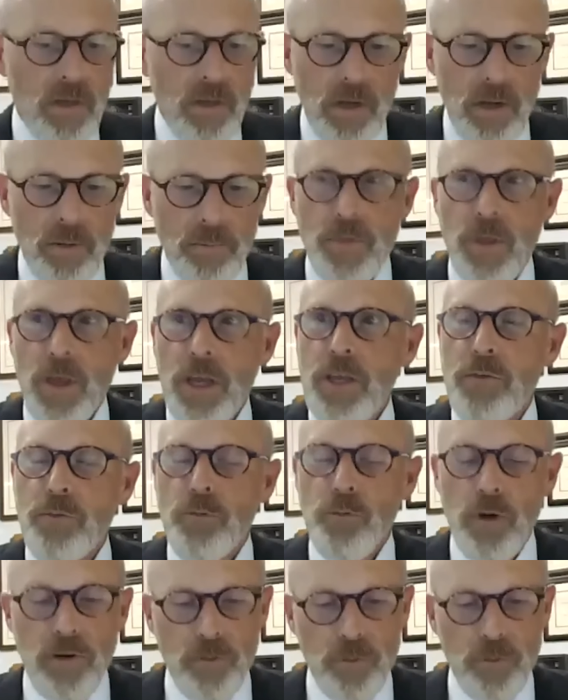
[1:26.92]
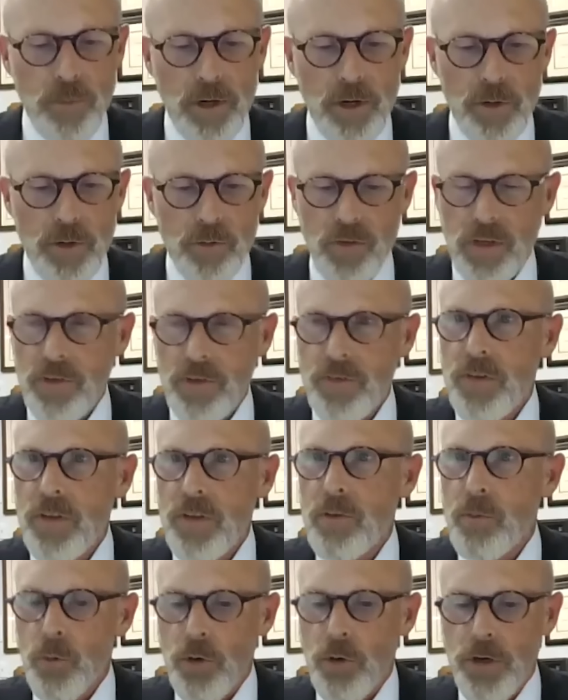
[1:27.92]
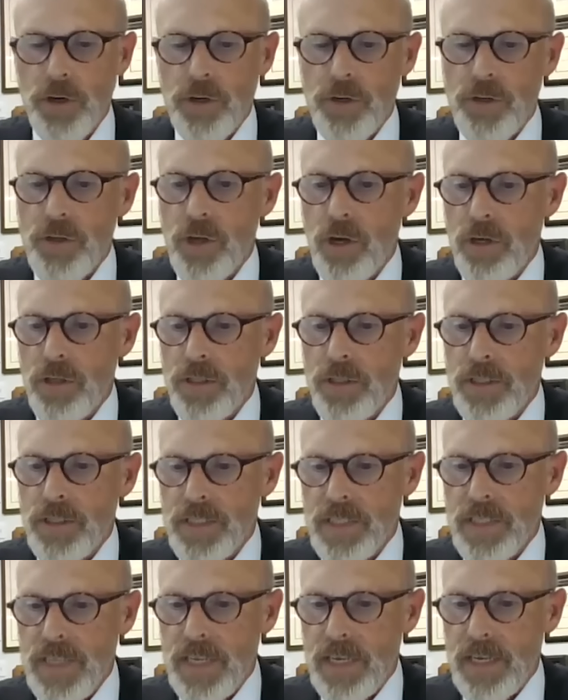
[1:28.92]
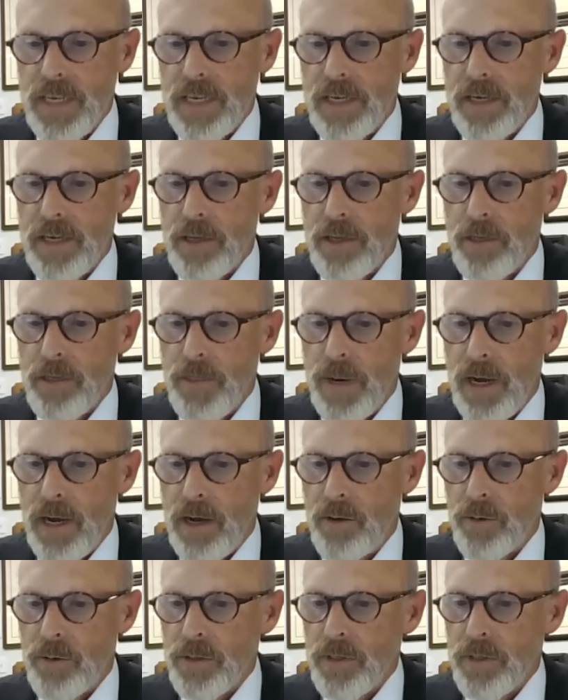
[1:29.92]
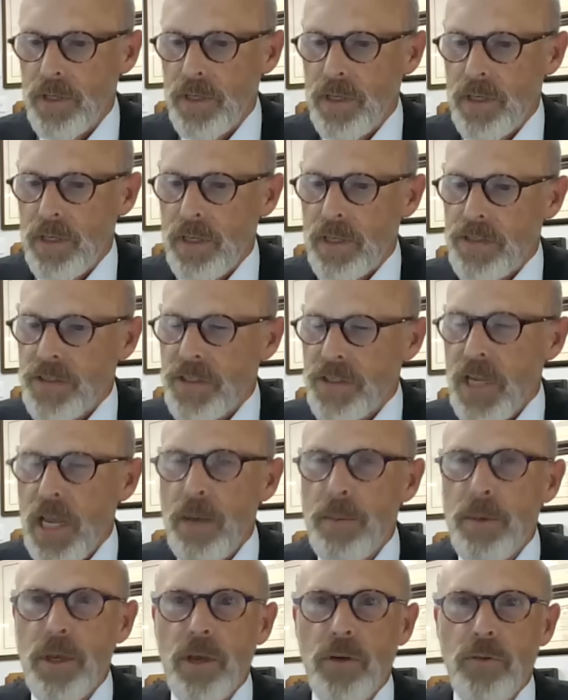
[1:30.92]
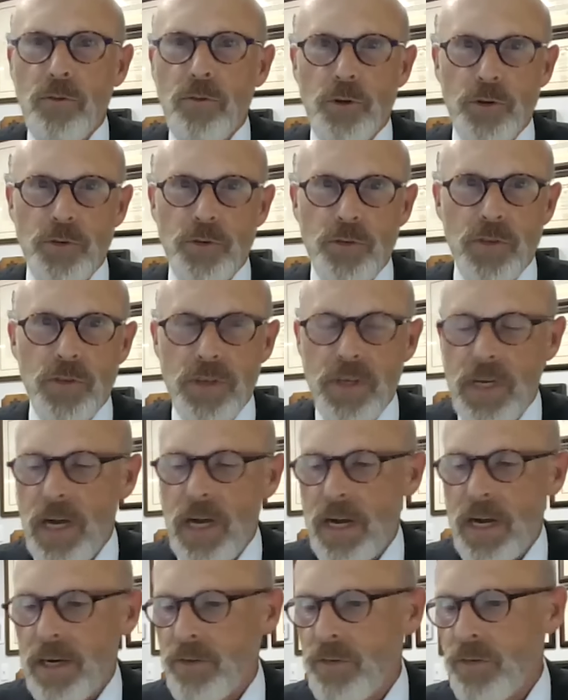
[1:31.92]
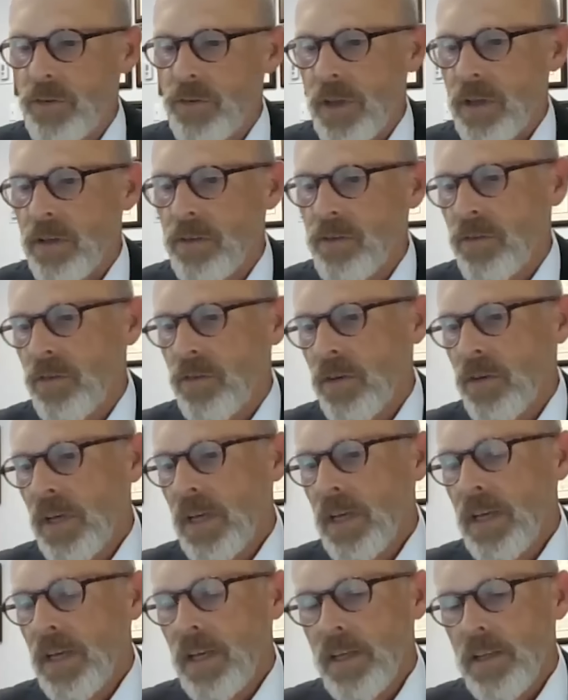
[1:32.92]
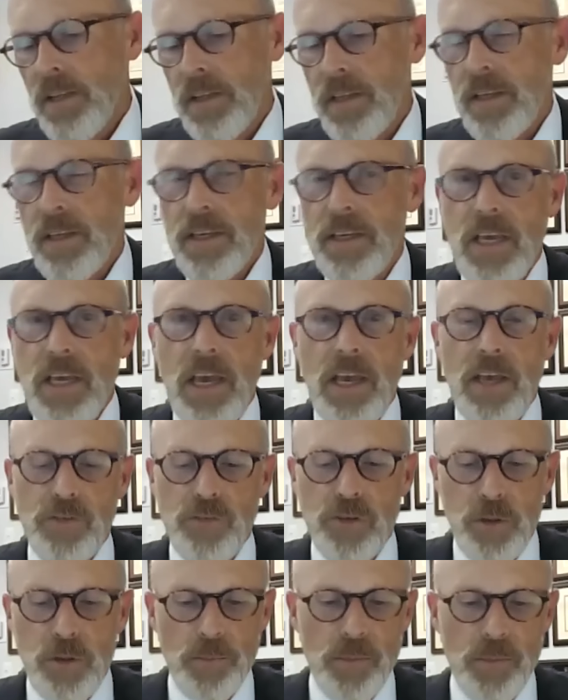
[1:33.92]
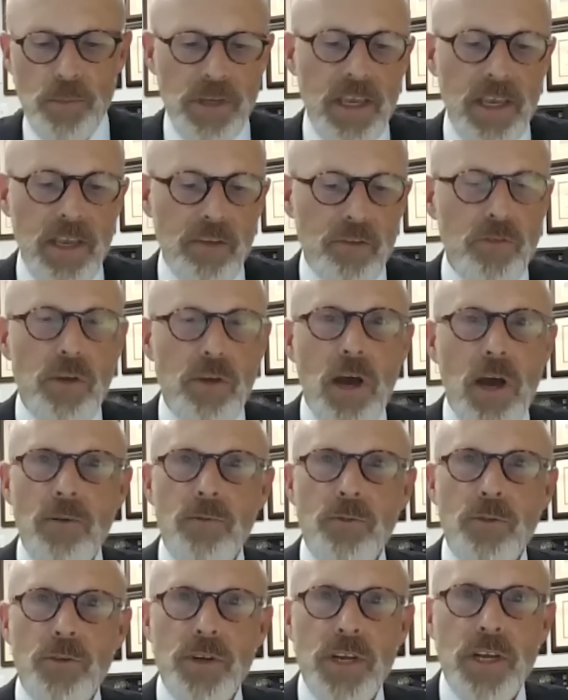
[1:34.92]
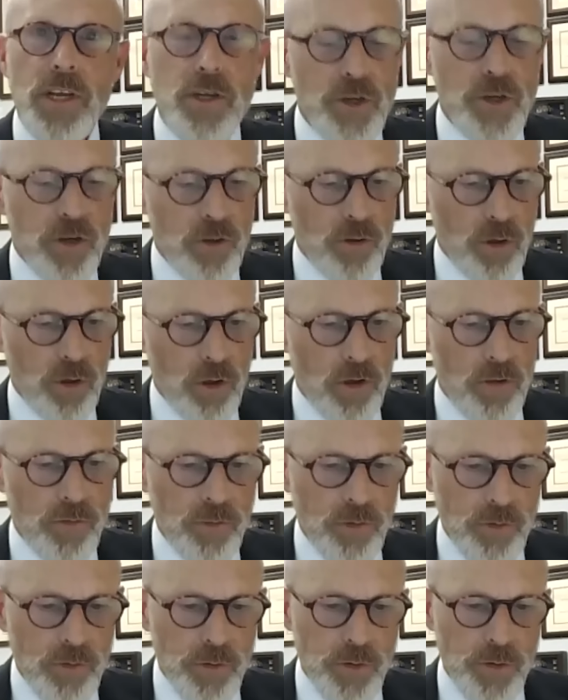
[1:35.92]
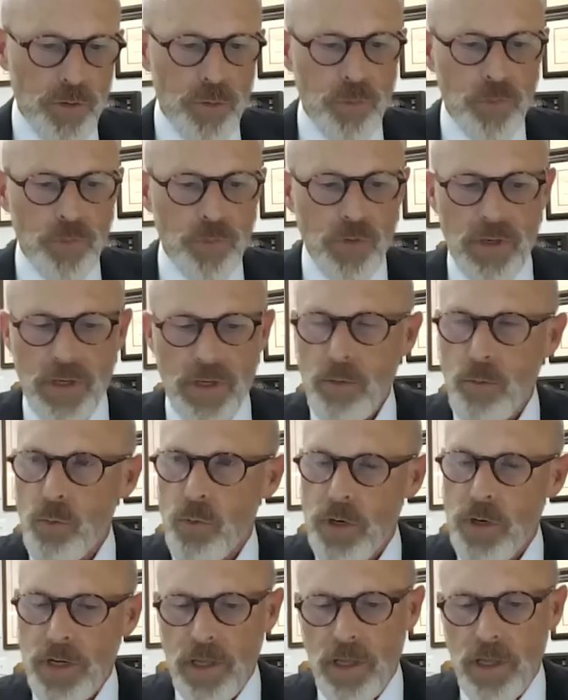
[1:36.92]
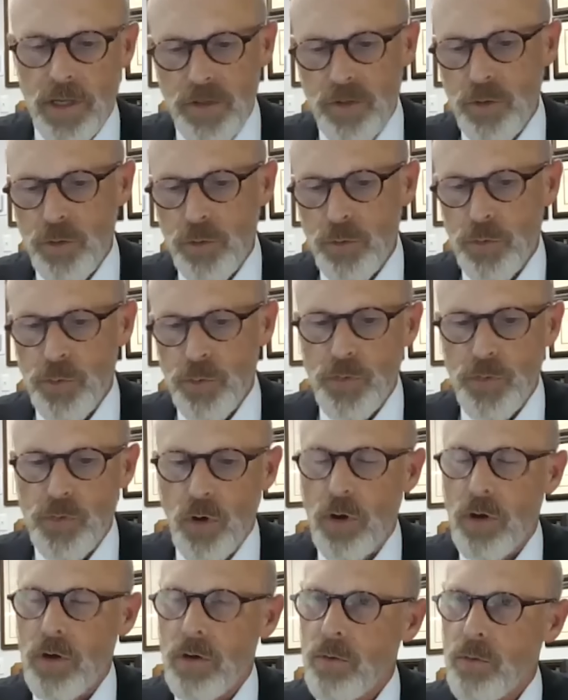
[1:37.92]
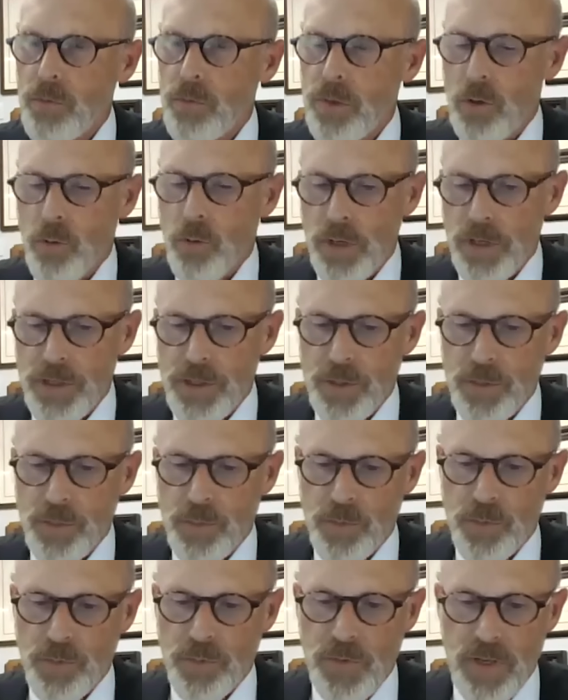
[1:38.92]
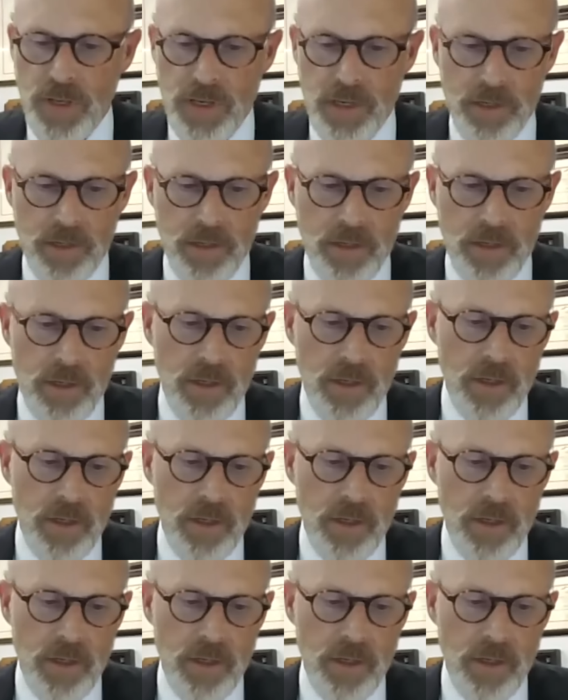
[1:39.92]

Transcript: Uh, thanks for everybody who's listening. We're going to talk today about Samia versus the United States. The case implicates confrontation clause issues. And what I'd like to do is start with the question presented,